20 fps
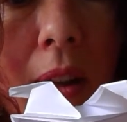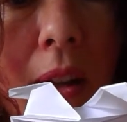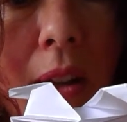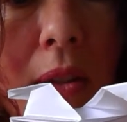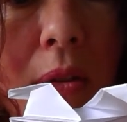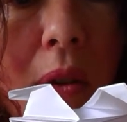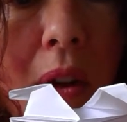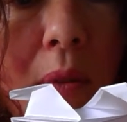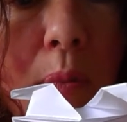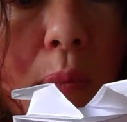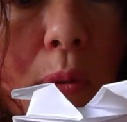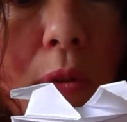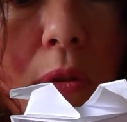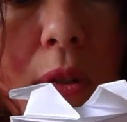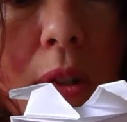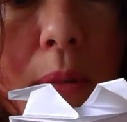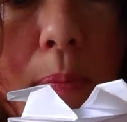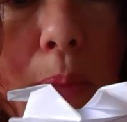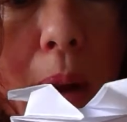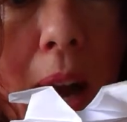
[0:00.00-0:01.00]
So I
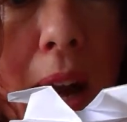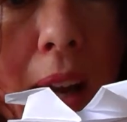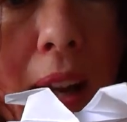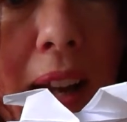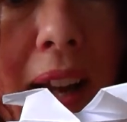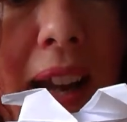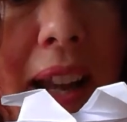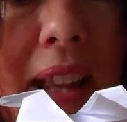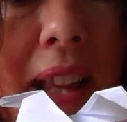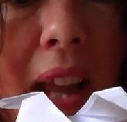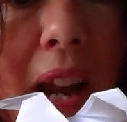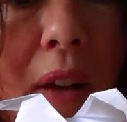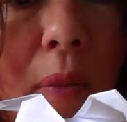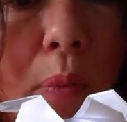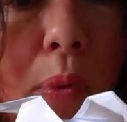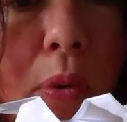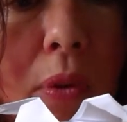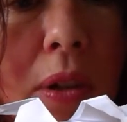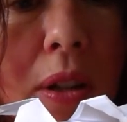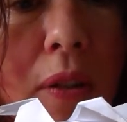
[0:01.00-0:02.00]
brought it back and then I
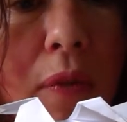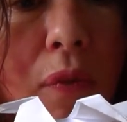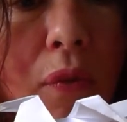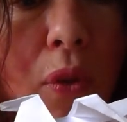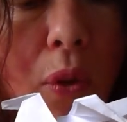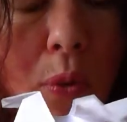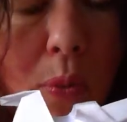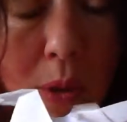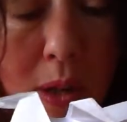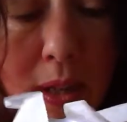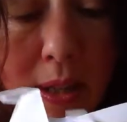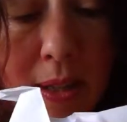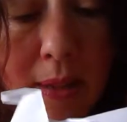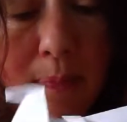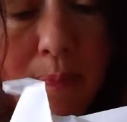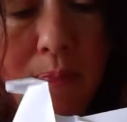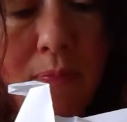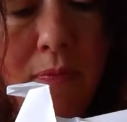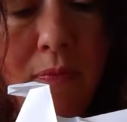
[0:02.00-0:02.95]
brought it forwards.